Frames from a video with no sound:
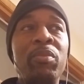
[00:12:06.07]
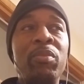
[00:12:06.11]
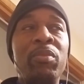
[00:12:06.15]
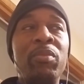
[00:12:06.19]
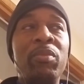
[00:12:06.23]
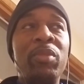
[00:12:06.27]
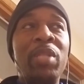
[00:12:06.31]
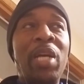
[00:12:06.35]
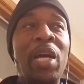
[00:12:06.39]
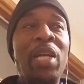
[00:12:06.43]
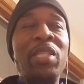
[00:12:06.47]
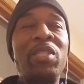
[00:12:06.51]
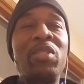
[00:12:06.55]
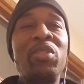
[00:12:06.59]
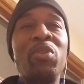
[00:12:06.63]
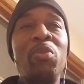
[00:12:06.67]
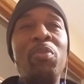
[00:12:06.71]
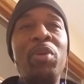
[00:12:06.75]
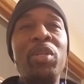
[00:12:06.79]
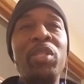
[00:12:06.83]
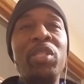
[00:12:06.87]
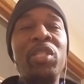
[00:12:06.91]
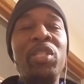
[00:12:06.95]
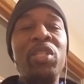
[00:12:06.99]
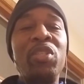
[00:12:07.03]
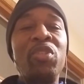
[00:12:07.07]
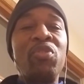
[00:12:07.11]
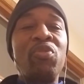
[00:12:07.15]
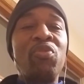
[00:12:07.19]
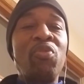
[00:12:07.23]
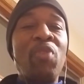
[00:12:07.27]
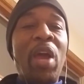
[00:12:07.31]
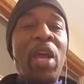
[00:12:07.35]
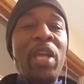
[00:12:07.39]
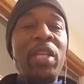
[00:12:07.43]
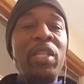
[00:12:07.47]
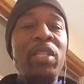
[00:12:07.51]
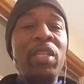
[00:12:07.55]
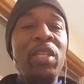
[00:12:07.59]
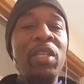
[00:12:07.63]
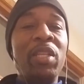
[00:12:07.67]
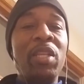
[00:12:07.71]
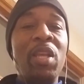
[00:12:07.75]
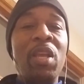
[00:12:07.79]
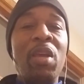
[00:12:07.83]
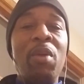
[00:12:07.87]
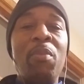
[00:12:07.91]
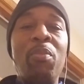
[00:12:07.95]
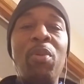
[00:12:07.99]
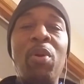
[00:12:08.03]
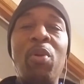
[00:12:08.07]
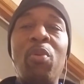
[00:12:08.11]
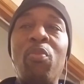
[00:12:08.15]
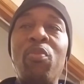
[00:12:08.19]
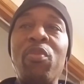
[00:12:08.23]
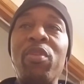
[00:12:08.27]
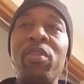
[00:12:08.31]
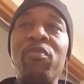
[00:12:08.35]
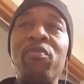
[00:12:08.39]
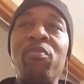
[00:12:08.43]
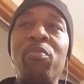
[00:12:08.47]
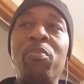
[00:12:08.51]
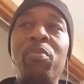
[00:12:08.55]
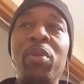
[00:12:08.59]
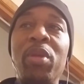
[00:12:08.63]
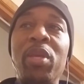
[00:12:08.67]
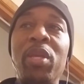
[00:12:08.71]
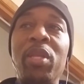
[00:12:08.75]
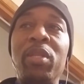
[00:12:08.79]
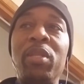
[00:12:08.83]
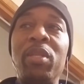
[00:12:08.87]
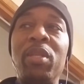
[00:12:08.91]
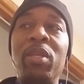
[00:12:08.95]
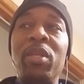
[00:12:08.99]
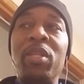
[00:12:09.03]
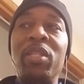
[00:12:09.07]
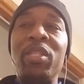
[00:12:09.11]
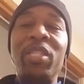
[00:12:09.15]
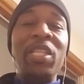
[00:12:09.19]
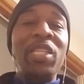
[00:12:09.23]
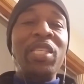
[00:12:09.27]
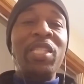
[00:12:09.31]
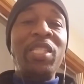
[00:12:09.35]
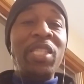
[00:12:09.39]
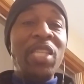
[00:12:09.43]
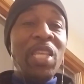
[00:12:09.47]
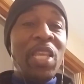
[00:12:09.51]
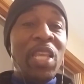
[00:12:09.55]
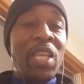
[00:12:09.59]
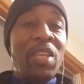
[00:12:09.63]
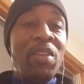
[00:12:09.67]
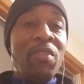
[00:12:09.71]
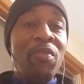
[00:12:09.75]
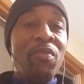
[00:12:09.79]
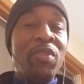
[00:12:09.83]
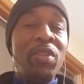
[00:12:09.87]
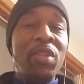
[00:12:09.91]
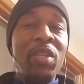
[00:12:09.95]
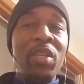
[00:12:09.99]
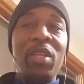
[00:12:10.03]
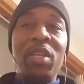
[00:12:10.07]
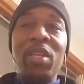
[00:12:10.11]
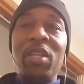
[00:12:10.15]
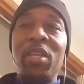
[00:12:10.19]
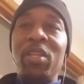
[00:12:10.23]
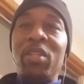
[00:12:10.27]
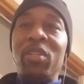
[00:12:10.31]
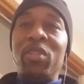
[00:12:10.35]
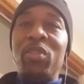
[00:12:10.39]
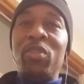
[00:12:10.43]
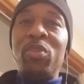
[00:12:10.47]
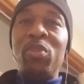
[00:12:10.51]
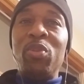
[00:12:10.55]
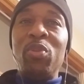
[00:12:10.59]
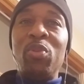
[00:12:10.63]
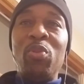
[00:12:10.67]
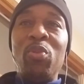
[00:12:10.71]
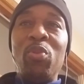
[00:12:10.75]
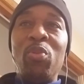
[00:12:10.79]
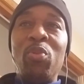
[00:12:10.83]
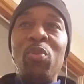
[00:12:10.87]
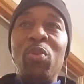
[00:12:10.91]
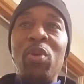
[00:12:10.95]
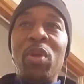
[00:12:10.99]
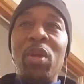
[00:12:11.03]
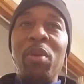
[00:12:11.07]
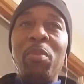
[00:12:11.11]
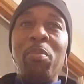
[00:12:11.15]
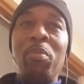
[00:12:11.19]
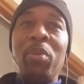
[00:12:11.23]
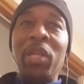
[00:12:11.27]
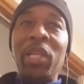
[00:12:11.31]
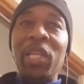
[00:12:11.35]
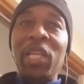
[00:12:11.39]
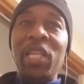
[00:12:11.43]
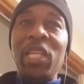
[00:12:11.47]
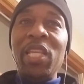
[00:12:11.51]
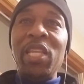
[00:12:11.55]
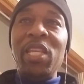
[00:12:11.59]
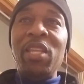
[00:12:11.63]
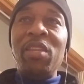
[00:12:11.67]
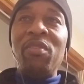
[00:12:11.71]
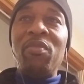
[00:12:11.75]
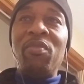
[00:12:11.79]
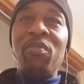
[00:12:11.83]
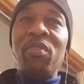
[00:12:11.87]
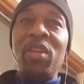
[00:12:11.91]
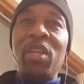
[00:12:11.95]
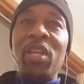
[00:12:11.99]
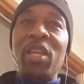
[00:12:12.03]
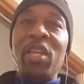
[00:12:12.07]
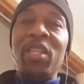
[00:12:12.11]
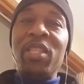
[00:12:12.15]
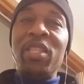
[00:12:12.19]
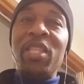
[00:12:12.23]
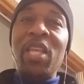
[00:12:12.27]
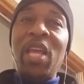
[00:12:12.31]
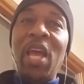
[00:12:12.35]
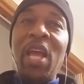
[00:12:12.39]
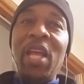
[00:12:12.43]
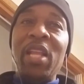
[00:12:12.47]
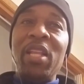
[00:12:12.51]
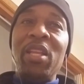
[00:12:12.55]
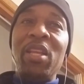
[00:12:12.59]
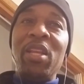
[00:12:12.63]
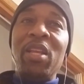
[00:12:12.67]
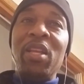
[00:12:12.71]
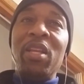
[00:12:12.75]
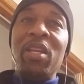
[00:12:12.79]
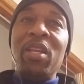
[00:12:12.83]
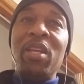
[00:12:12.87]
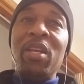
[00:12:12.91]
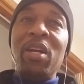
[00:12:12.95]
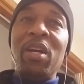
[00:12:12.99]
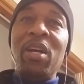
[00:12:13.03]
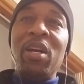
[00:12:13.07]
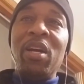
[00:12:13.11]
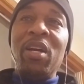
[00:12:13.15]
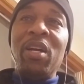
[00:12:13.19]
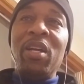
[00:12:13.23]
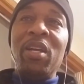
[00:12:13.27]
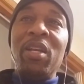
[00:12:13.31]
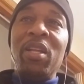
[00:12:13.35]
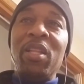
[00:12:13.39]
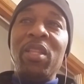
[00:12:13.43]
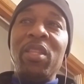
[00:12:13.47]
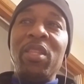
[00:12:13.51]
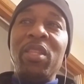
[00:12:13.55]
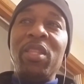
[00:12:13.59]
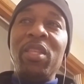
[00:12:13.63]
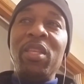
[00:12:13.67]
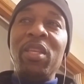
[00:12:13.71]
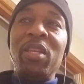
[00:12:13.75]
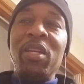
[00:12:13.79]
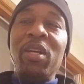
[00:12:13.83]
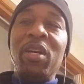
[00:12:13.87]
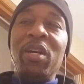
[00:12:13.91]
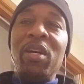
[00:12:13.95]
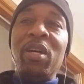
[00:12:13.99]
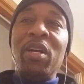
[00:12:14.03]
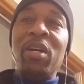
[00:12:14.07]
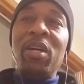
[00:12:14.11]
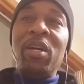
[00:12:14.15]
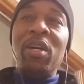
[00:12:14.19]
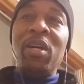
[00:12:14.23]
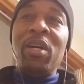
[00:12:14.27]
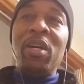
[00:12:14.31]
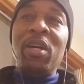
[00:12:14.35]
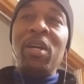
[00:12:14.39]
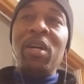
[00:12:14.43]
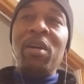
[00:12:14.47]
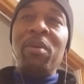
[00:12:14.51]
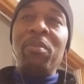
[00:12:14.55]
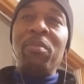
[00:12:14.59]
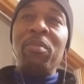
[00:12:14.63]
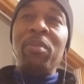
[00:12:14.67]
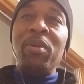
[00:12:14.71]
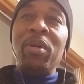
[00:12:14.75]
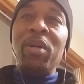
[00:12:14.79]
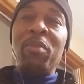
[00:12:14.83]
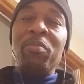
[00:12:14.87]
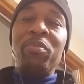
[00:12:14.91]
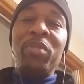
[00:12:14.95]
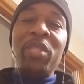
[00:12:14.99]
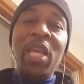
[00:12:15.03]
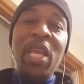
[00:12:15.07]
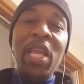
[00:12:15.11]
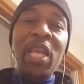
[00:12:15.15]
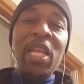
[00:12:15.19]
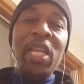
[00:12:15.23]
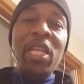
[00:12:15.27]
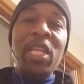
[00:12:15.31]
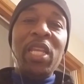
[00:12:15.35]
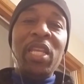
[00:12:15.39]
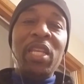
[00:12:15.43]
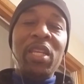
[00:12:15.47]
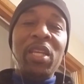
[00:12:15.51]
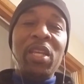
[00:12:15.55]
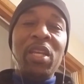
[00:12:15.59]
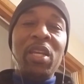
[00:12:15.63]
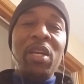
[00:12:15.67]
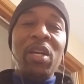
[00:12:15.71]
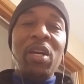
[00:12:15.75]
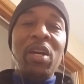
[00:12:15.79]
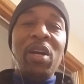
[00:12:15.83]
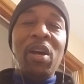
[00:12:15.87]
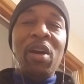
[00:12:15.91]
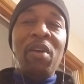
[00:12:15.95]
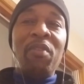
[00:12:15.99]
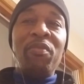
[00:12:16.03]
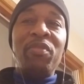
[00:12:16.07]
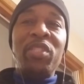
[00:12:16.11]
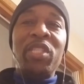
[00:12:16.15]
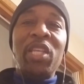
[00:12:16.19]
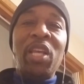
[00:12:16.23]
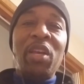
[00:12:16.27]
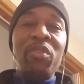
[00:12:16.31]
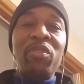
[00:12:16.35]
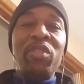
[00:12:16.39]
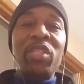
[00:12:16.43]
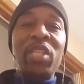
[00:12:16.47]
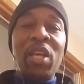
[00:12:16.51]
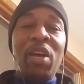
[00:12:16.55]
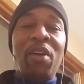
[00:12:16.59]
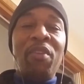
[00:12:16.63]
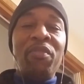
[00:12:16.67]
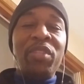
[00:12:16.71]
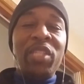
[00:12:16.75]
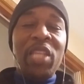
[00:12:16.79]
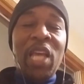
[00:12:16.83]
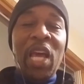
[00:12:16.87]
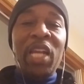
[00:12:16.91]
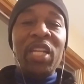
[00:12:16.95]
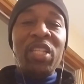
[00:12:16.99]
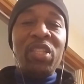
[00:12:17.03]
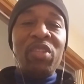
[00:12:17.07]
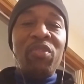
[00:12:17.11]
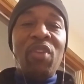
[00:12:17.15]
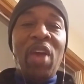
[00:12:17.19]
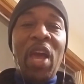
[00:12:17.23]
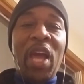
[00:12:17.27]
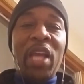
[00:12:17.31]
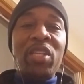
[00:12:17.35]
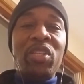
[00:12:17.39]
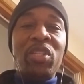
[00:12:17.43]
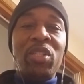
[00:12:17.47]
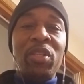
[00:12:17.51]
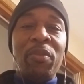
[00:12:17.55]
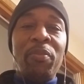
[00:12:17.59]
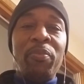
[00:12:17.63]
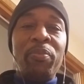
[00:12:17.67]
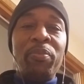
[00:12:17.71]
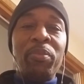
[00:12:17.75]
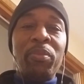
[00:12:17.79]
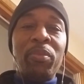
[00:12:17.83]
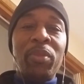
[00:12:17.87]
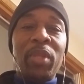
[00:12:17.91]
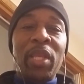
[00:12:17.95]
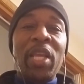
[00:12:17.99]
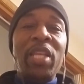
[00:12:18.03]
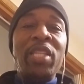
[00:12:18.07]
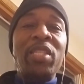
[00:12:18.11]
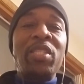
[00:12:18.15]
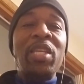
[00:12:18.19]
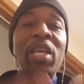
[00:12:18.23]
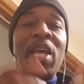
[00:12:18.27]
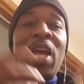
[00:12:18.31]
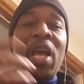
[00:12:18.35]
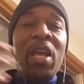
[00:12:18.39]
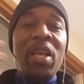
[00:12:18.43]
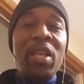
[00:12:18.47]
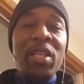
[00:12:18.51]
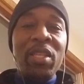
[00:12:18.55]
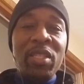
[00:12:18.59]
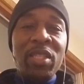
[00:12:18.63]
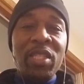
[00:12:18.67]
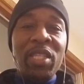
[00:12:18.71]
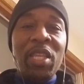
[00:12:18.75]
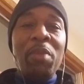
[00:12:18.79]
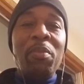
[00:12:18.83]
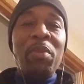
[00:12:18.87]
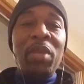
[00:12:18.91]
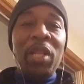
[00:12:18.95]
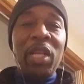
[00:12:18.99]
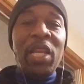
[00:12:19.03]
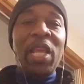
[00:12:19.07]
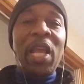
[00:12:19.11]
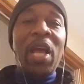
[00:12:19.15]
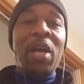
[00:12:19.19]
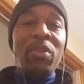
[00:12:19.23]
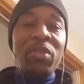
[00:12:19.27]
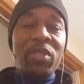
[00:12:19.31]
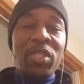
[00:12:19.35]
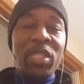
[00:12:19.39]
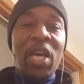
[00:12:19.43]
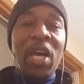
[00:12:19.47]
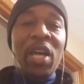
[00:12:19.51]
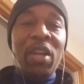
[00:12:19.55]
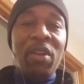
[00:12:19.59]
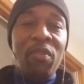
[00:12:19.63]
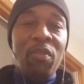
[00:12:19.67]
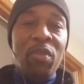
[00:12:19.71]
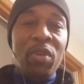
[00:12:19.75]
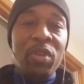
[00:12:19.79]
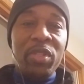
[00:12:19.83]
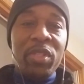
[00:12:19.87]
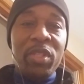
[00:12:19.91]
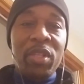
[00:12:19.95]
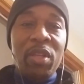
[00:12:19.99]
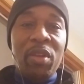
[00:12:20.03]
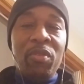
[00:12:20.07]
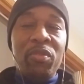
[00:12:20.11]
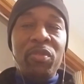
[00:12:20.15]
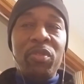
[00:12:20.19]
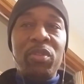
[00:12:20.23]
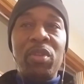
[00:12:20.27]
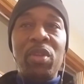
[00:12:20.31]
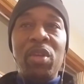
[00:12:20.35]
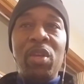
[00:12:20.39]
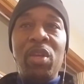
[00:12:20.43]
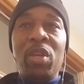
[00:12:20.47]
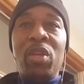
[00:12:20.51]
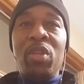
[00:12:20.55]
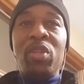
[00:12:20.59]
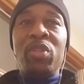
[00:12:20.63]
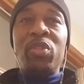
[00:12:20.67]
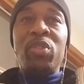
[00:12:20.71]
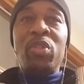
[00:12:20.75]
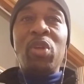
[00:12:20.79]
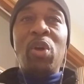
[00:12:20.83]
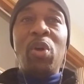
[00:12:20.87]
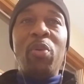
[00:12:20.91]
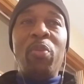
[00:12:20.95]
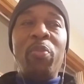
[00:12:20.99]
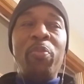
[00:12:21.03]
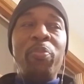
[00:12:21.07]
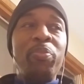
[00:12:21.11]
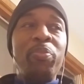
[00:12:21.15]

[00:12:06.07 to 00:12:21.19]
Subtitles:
not so much distracted, but we've been deceived to believe that the obtaining of satisfaction is seemingly outside of ourselves. So